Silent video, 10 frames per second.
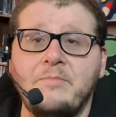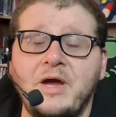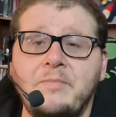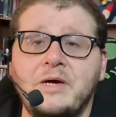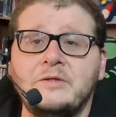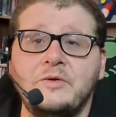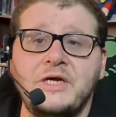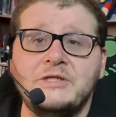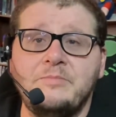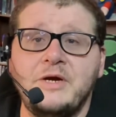PayPal
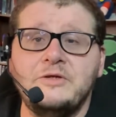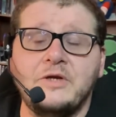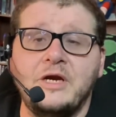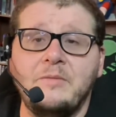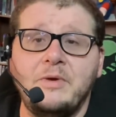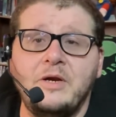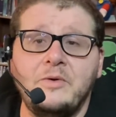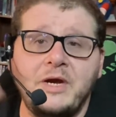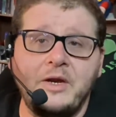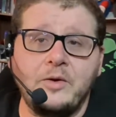donation page are linked
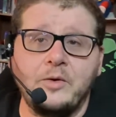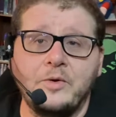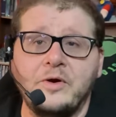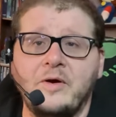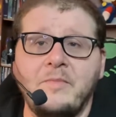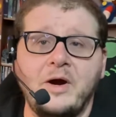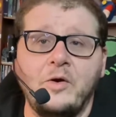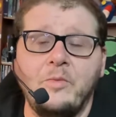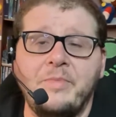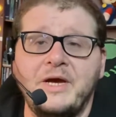below in the corner of my
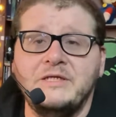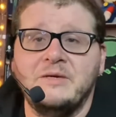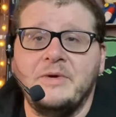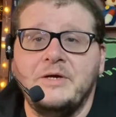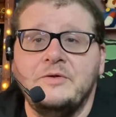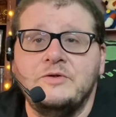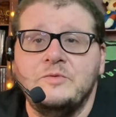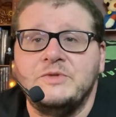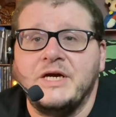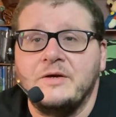homepage on my
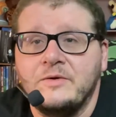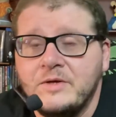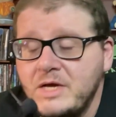YouTube channel.